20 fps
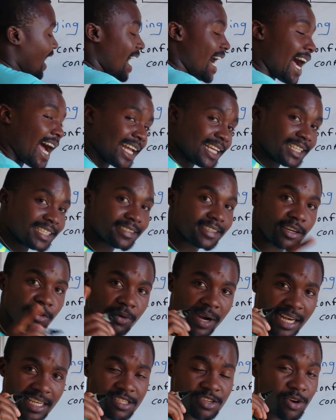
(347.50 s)
And the
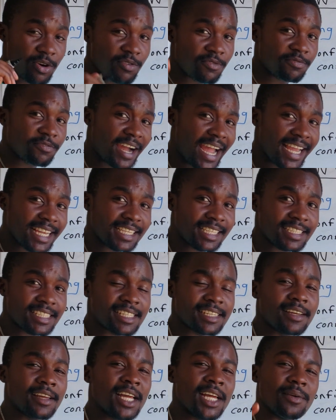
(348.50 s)
word confide
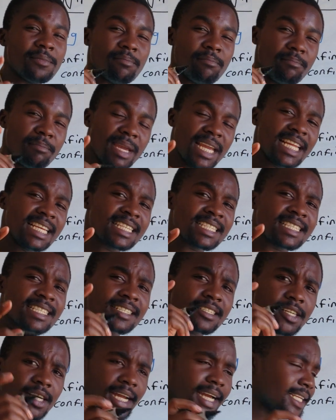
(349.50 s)
means
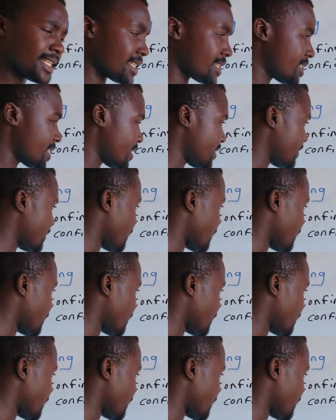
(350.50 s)
trust.